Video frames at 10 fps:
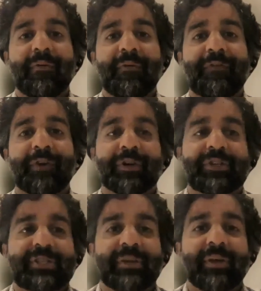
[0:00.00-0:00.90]

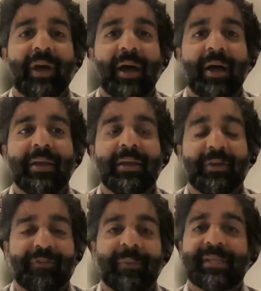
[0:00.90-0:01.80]
first, you
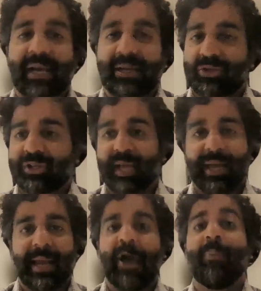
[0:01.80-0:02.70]
know, from the doctor's
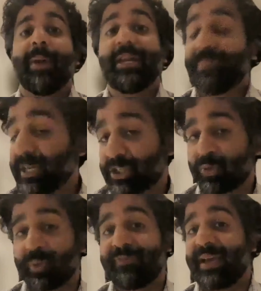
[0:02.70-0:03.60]
side, how many
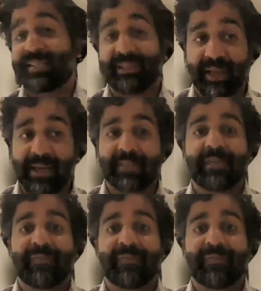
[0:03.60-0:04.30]
patients with vasculitis have